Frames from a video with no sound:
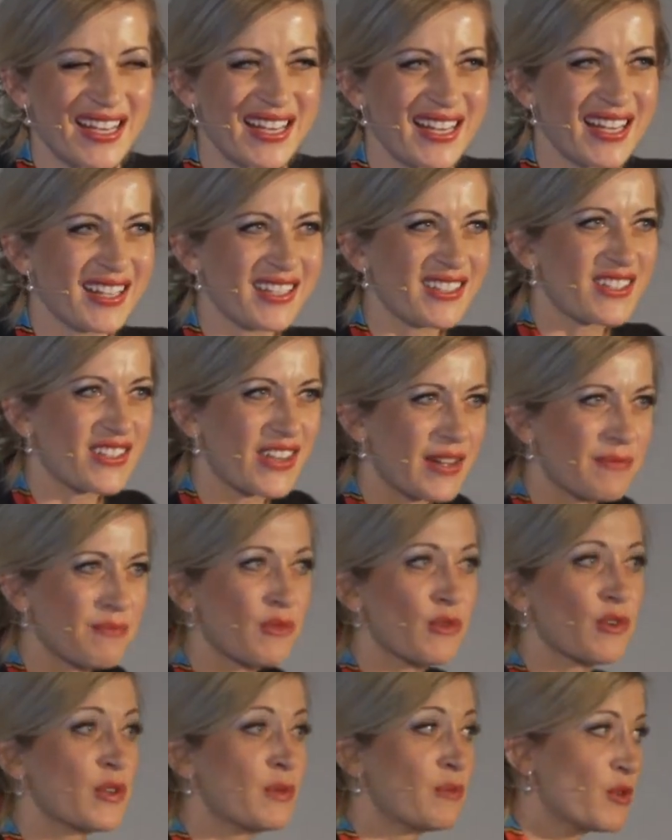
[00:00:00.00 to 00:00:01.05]
And there are
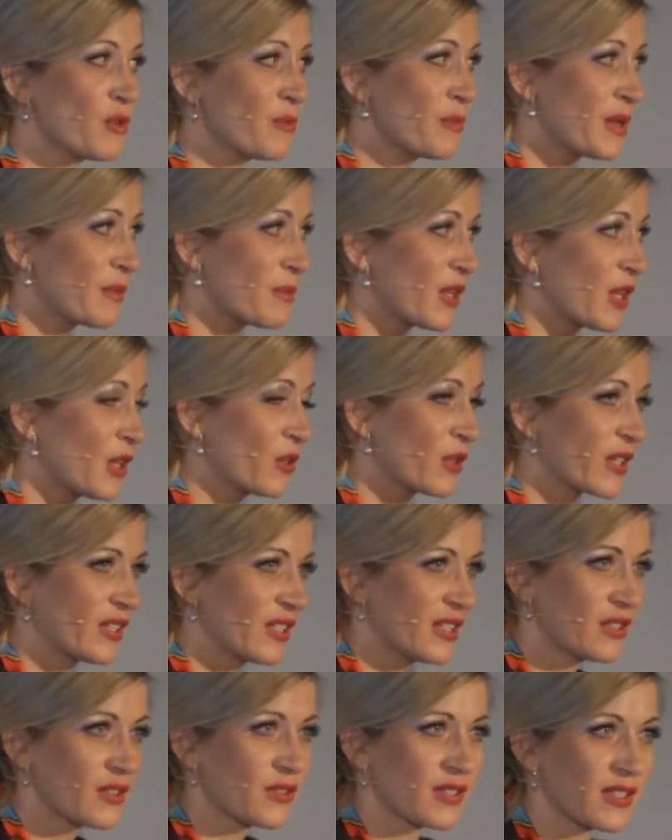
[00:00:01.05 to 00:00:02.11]
more and more people looking into